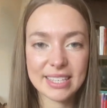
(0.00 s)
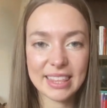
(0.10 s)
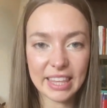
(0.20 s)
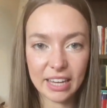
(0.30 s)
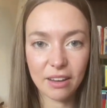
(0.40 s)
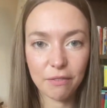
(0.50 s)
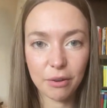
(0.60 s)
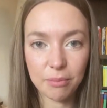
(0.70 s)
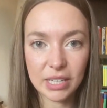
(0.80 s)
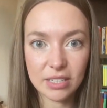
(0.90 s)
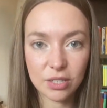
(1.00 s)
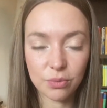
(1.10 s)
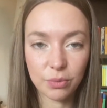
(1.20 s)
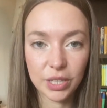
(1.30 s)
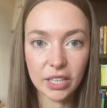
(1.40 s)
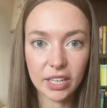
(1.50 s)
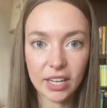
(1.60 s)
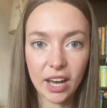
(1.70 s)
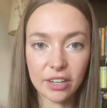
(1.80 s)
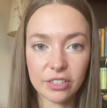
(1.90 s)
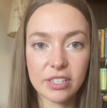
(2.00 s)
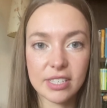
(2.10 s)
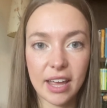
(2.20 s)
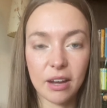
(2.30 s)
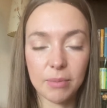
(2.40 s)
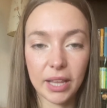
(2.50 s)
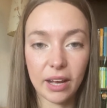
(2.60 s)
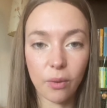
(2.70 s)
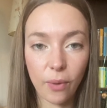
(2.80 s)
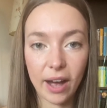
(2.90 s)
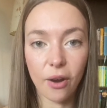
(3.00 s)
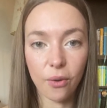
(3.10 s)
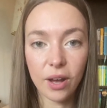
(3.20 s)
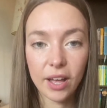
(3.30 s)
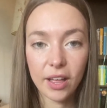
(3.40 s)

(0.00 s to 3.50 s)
thing for me to really understand, be like, wow,